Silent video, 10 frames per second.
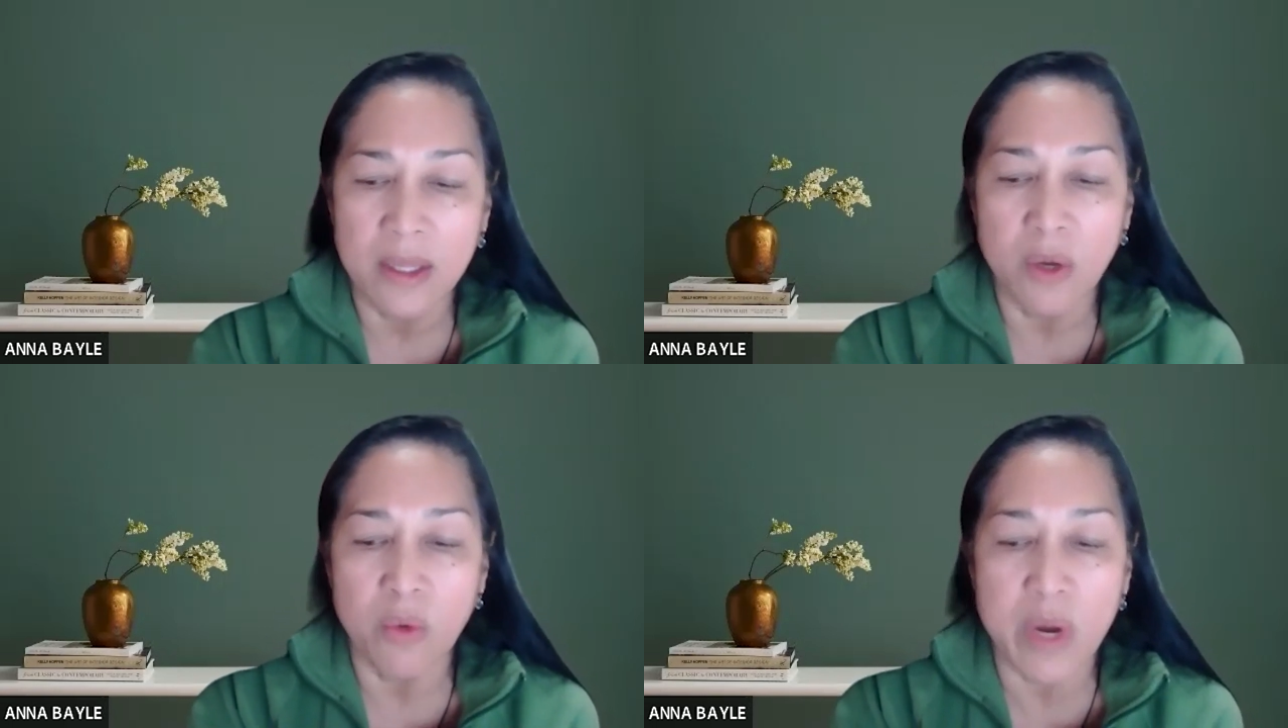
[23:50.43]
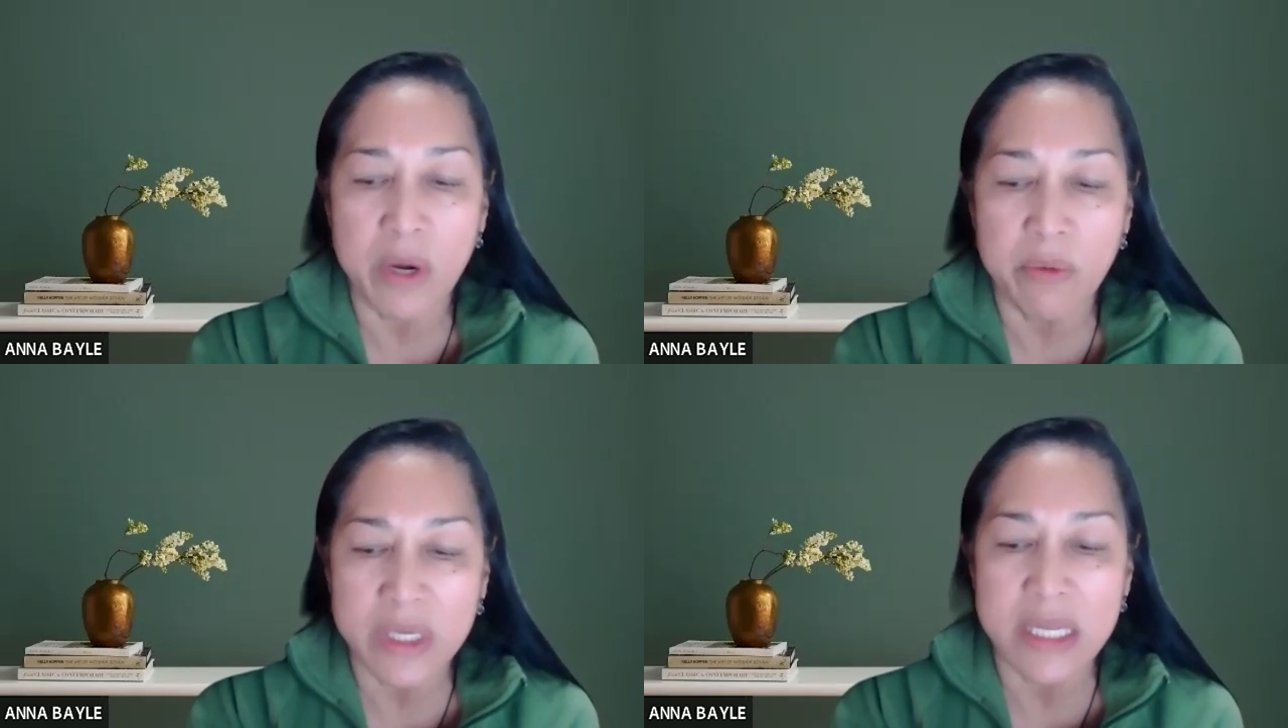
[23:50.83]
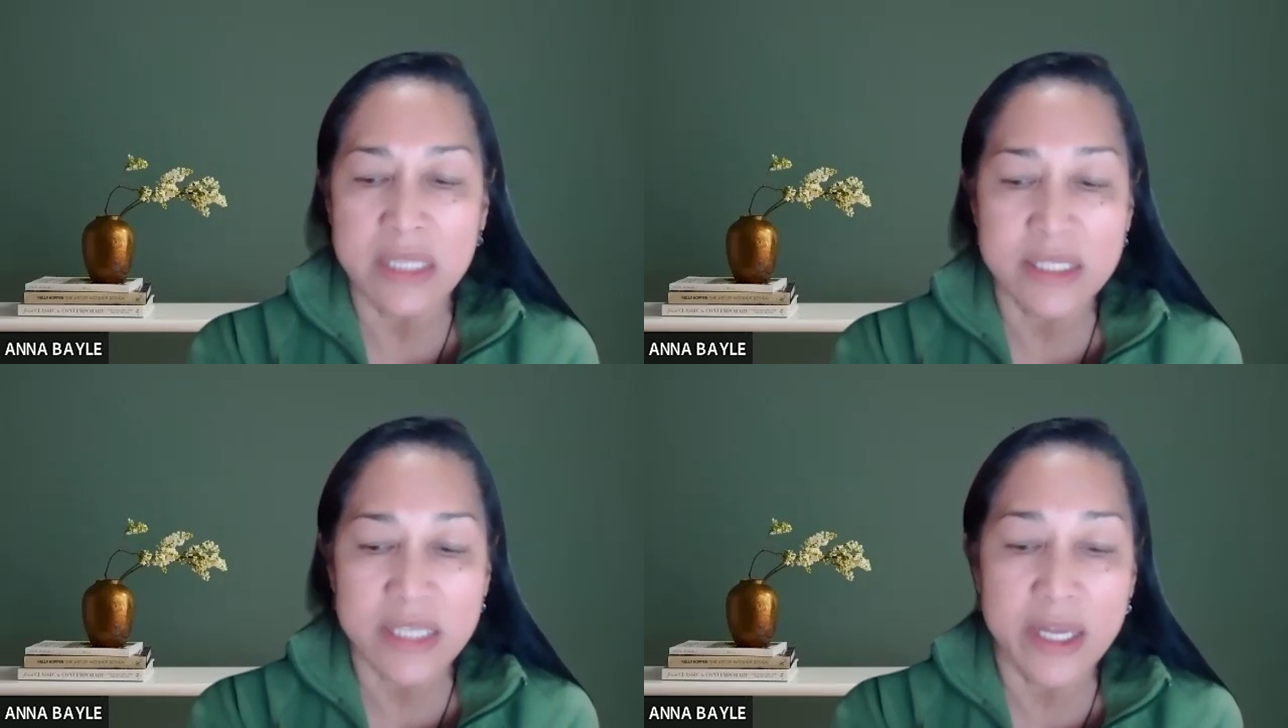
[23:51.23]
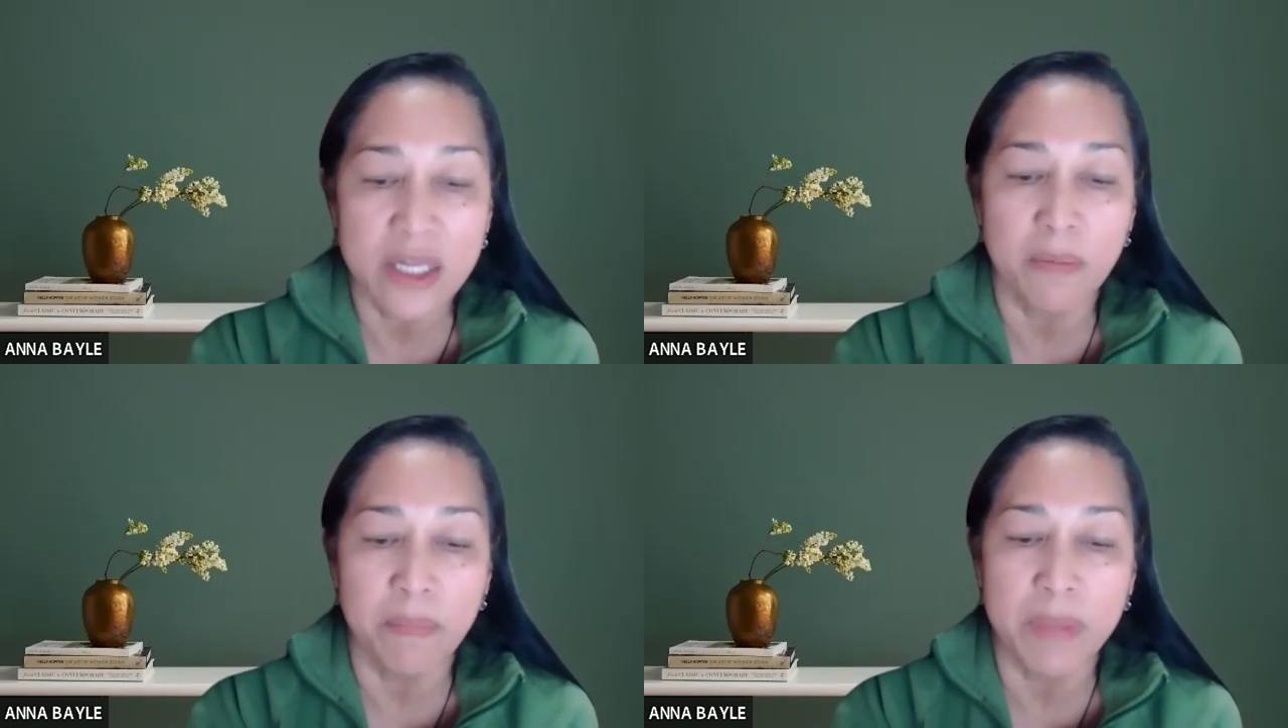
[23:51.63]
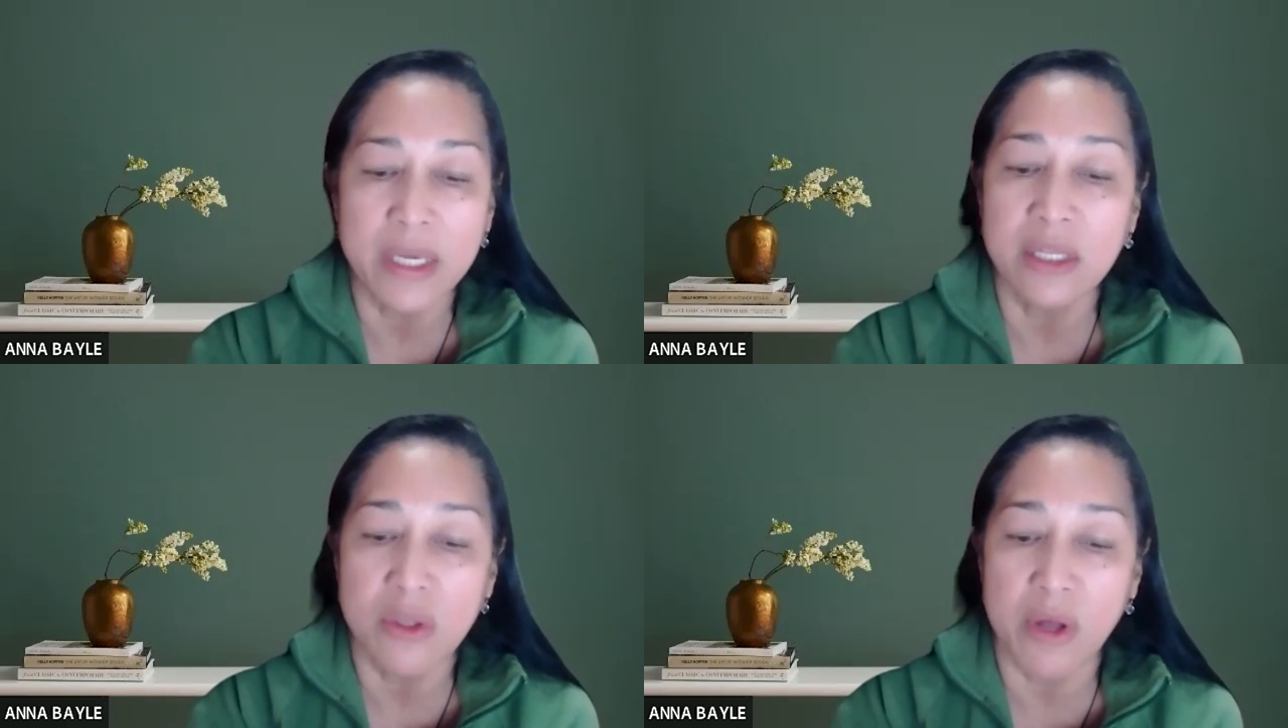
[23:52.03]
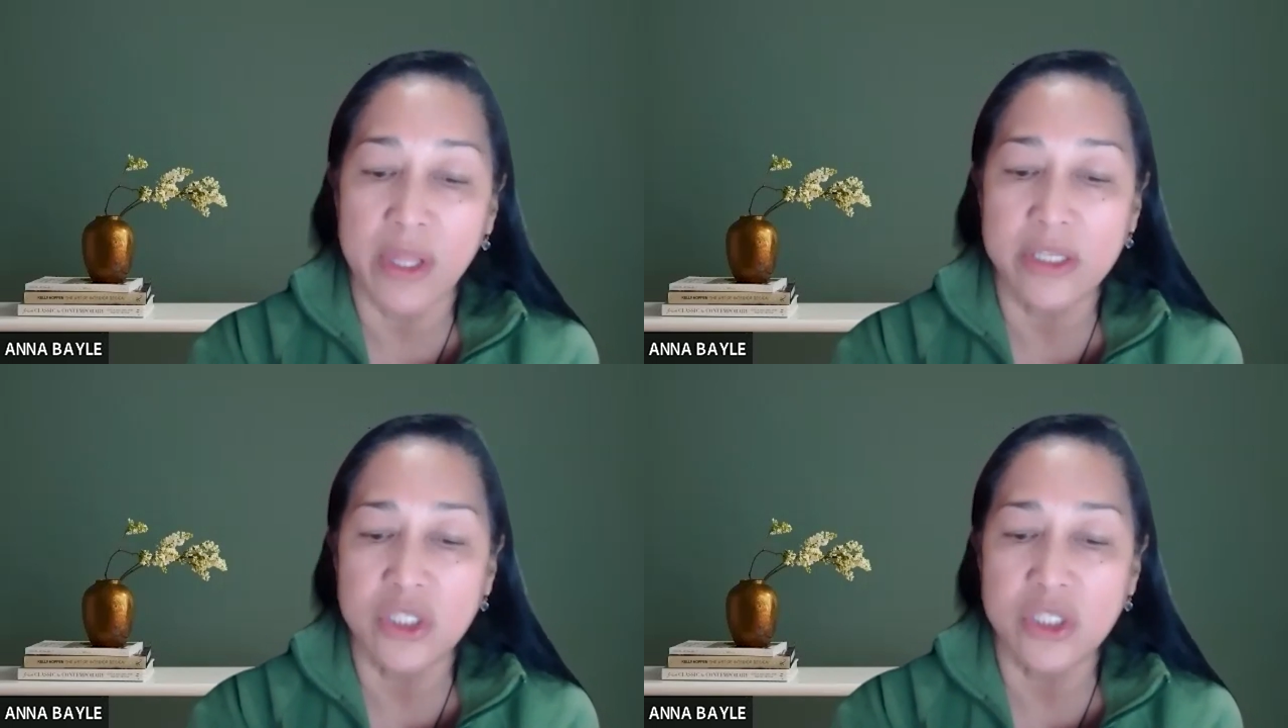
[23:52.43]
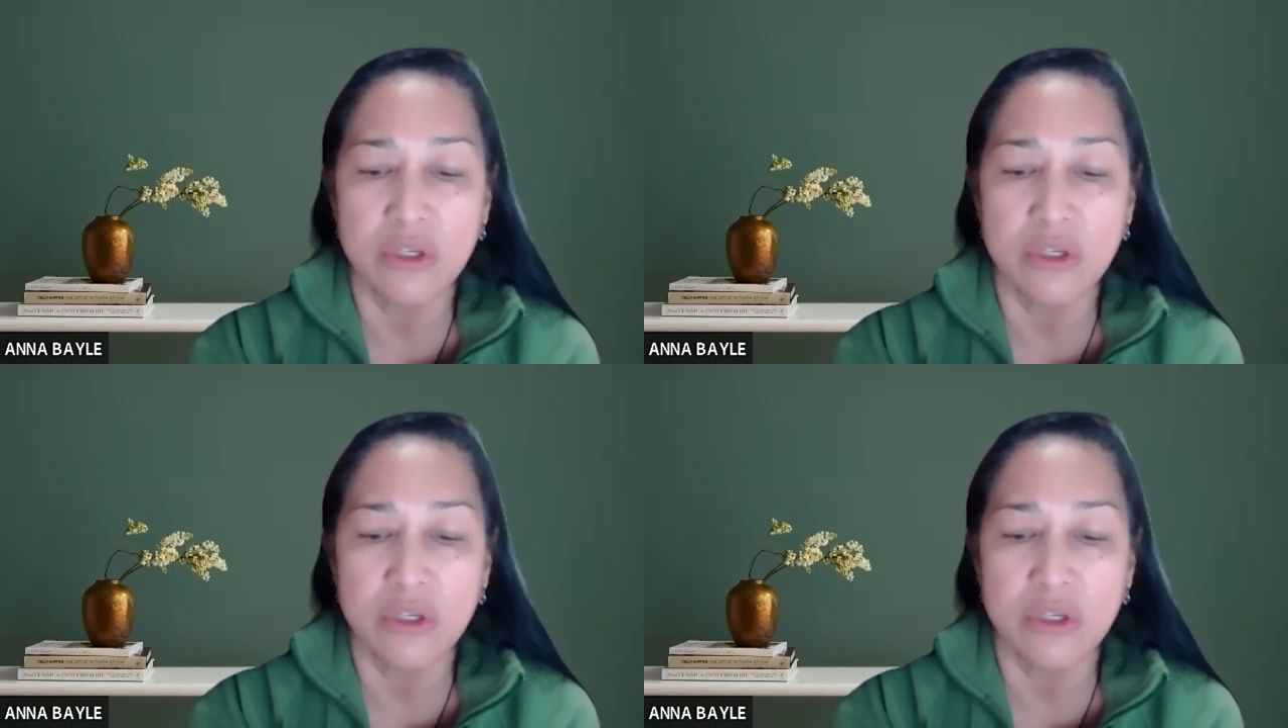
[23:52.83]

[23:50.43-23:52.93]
where with encyclopedic knowledge,